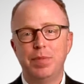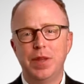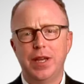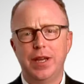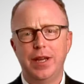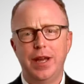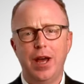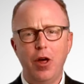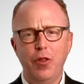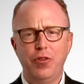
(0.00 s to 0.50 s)

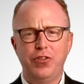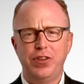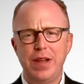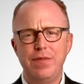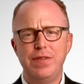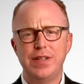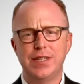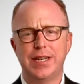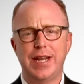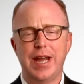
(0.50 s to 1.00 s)
A health
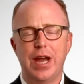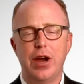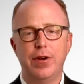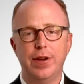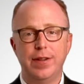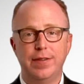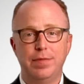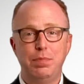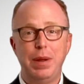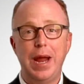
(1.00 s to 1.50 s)
savings
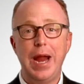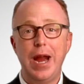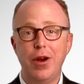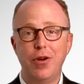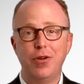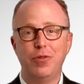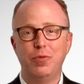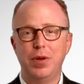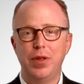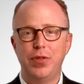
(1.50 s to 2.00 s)
account is
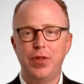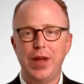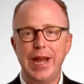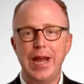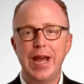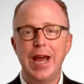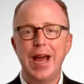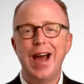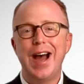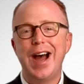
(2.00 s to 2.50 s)
paired with a